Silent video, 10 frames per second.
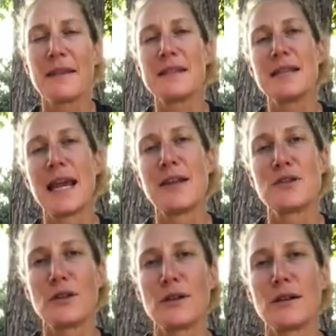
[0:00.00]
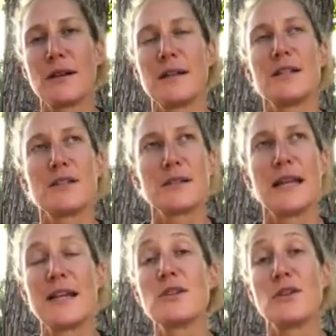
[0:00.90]
this answer
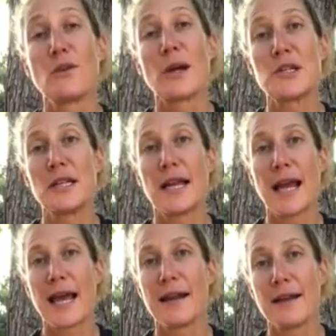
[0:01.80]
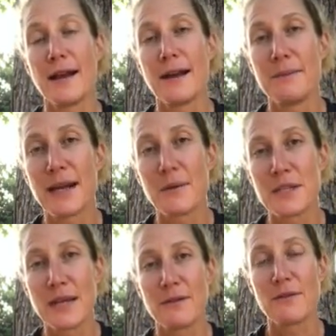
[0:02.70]
to a question that I had, that I
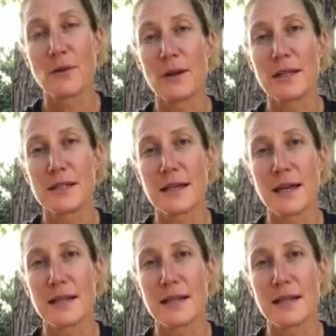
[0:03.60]
was given for this